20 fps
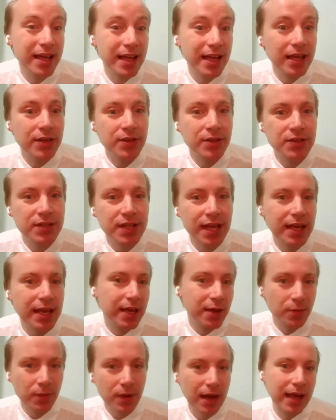And you say,
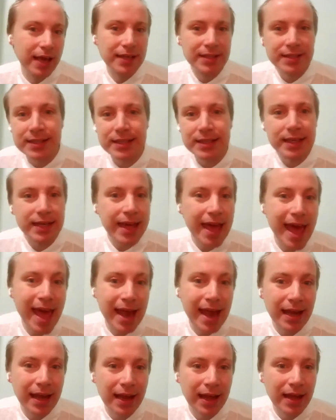well, I see a
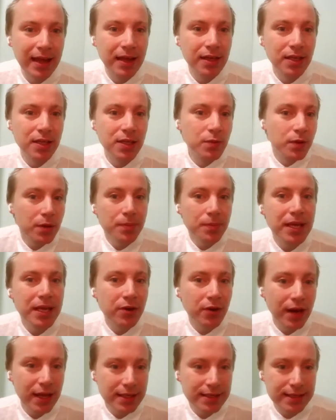cat, you will be
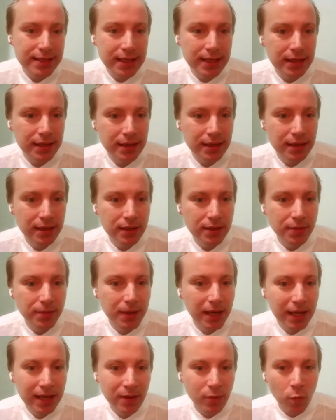crazy. You'll be
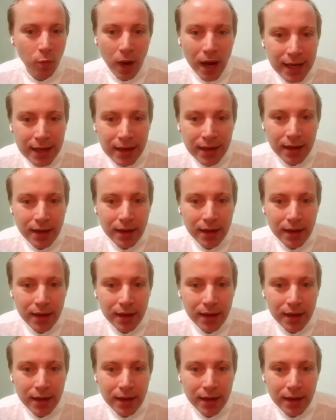like, what?